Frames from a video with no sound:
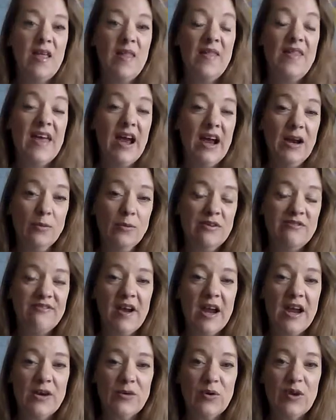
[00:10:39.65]
That
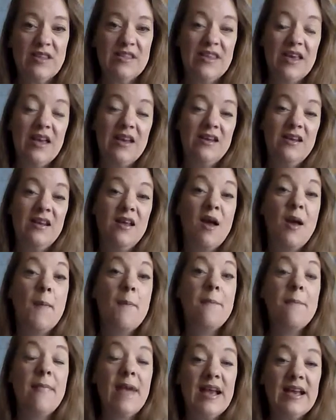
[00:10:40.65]
refinery then
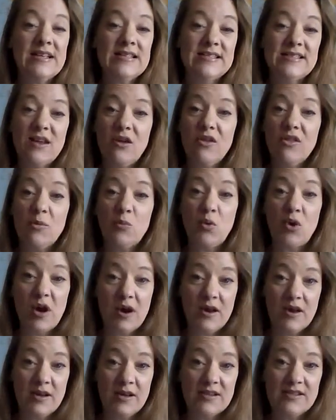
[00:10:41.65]
may sell the
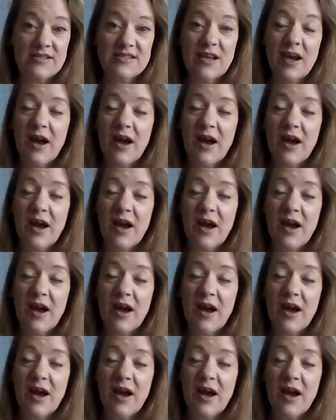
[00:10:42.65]
products,